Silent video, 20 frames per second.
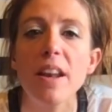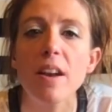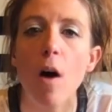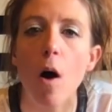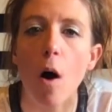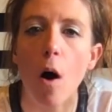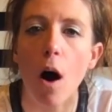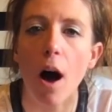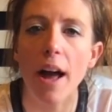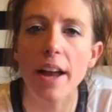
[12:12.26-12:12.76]

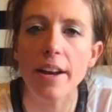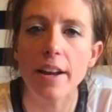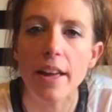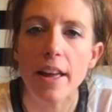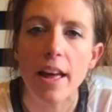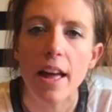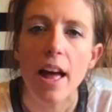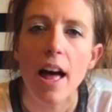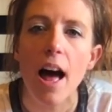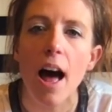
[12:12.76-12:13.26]
on.
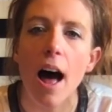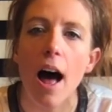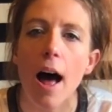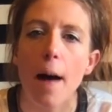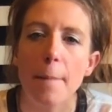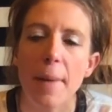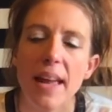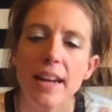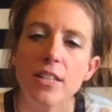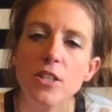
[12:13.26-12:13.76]

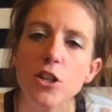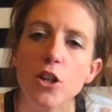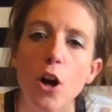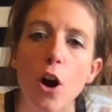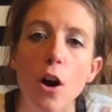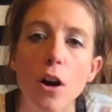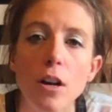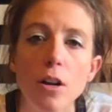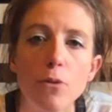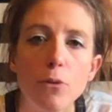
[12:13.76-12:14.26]
And it's a
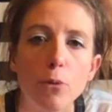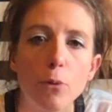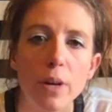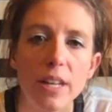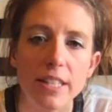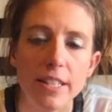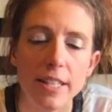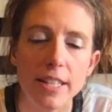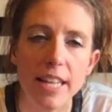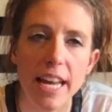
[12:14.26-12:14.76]
card of
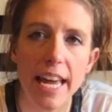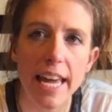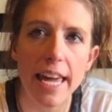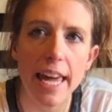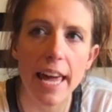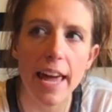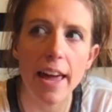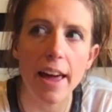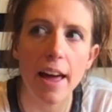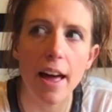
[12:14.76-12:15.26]
risk
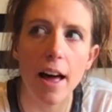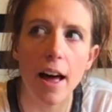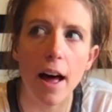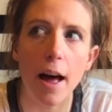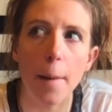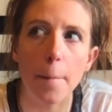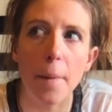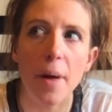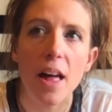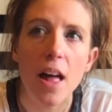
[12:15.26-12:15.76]
taking,
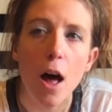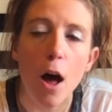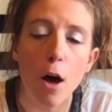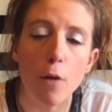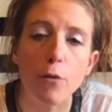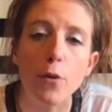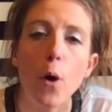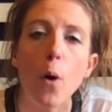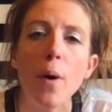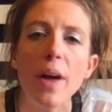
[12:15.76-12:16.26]

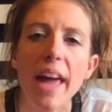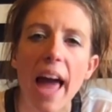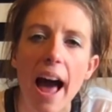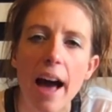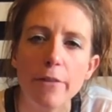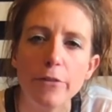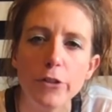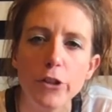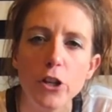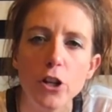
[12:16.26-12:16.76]
of going
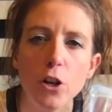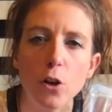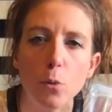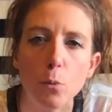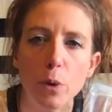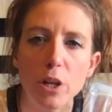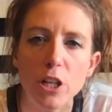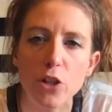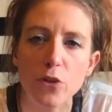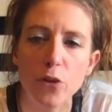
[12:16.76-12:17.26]
after your
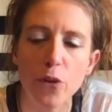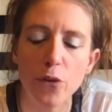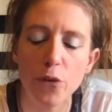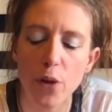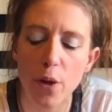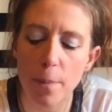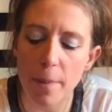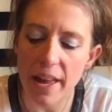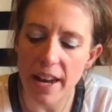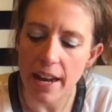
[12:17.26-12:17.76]
wish
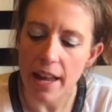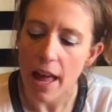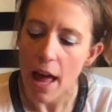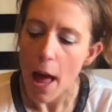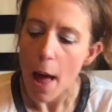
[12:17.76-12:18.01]
fulfillment.